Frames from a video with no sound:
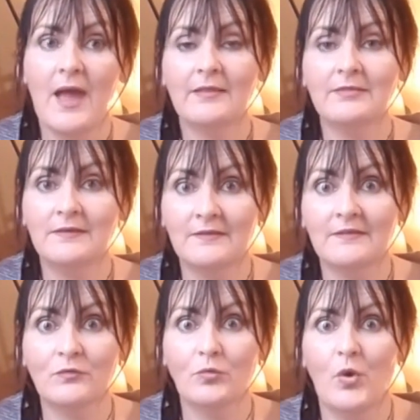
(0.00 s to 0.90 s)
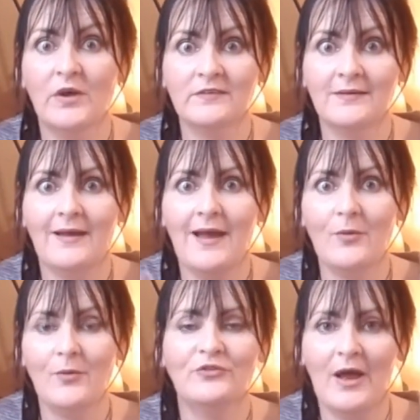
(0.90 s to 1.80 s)
And this is what I
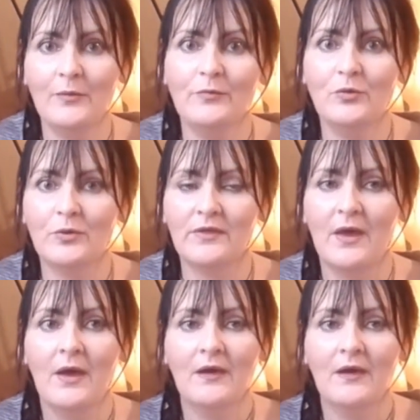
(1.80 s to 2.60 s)
want to help you with.